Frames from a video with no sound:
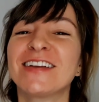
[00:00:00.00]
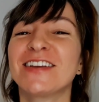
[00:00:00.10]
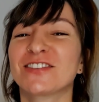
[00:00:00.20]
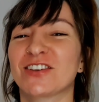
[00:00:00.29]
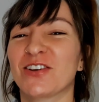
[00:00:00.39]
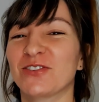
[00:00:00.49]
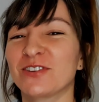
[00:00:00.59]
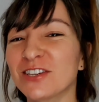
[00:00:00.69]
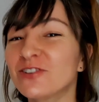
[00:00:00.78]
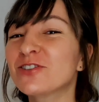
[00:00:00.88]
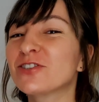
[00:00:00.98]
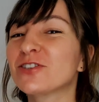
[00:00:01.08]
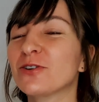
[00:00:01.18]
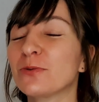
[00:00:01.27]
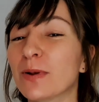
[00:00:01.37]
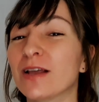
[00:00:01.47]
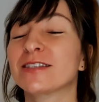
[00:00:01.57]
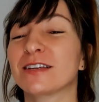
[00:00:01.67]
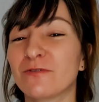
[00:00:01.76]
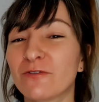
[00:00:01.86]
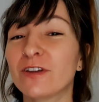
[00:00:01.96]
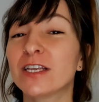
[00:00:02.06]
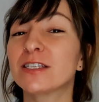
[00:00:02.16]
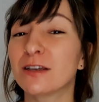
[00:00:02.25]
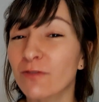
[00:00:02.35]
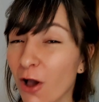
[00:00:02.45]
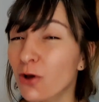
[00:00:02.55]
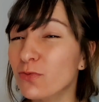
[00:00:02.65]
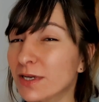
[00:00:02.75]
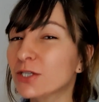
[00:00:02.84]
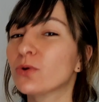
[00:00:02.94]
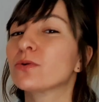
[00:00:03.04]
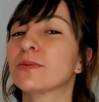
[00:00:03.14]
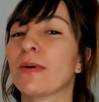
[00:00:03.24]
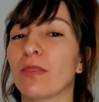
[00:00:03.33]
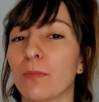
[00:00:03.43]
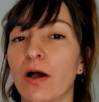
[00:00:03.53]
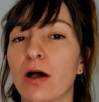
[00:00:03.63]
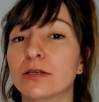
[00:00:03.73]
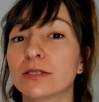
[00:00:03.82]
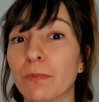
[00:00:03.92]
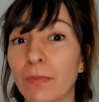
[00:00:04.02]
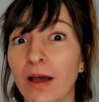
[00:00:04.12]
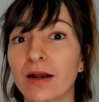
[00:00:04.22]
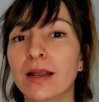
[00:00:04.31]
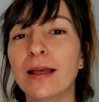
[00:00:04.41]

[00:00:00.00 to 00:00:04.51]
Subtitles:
So used to plus infinitive only talks about the past, but